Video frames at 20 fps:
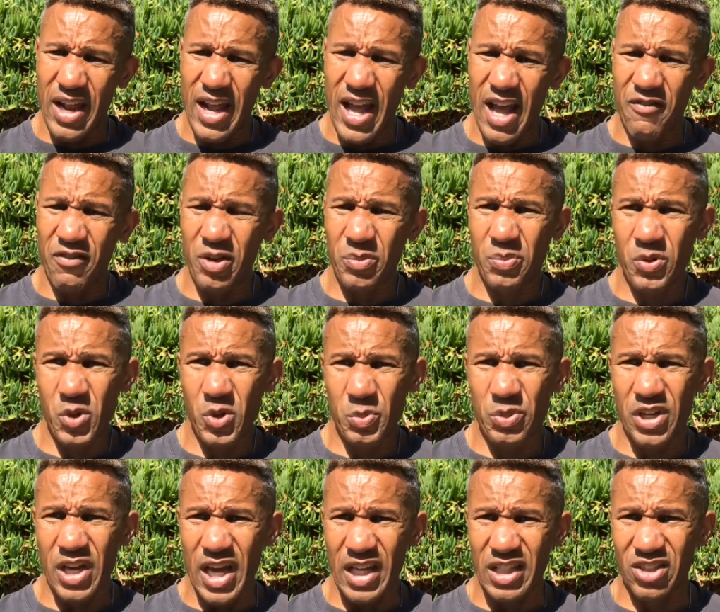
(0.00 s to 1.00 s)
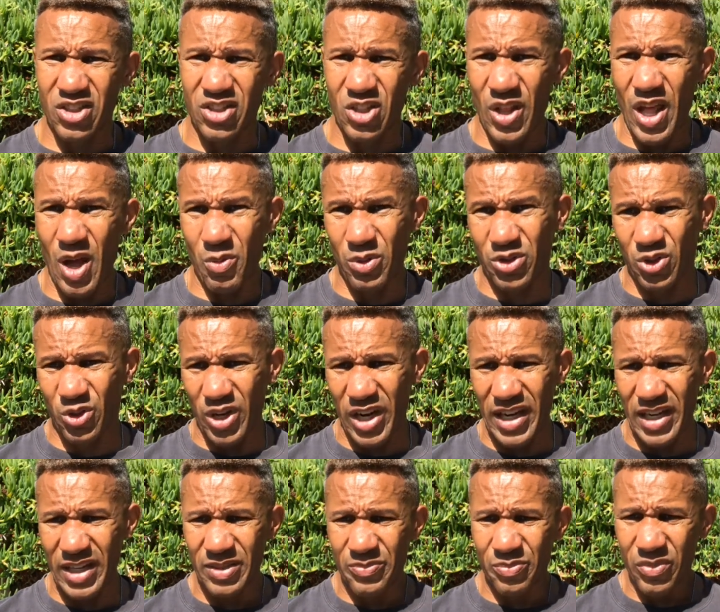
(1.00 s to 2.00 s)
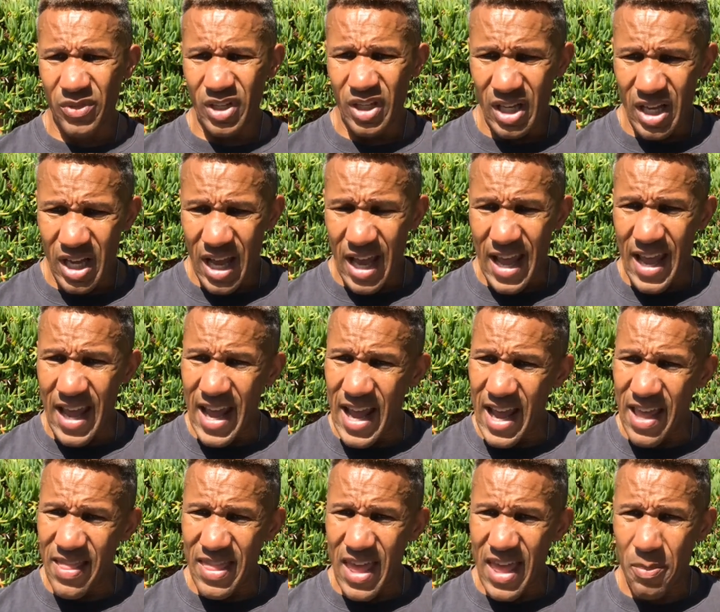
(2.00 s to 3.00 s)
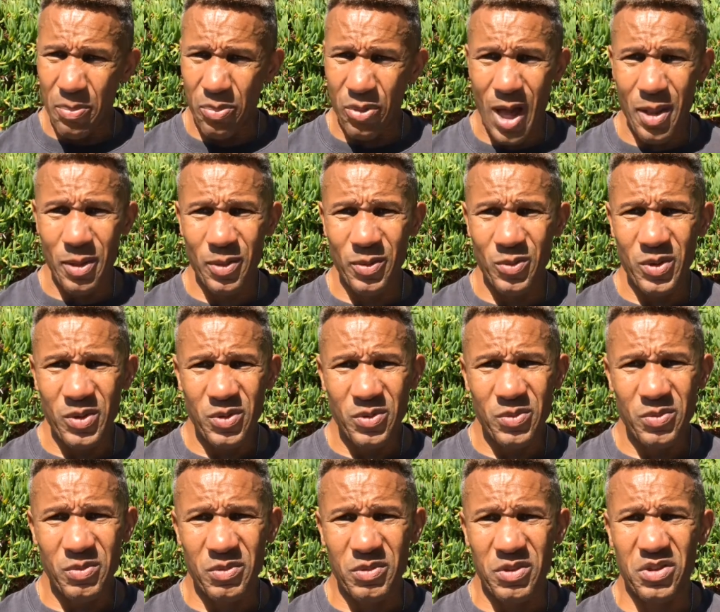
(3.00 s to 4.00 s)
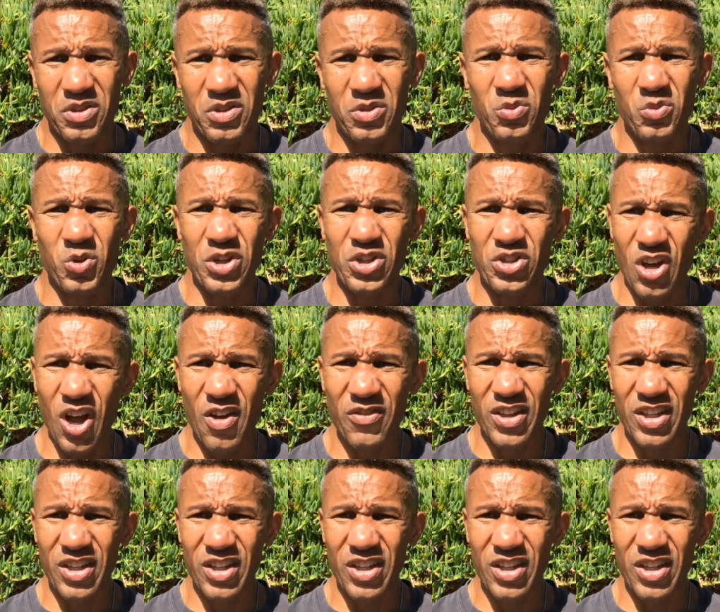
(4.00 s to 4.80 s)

And that problem resolved itself today, right before I started shooting.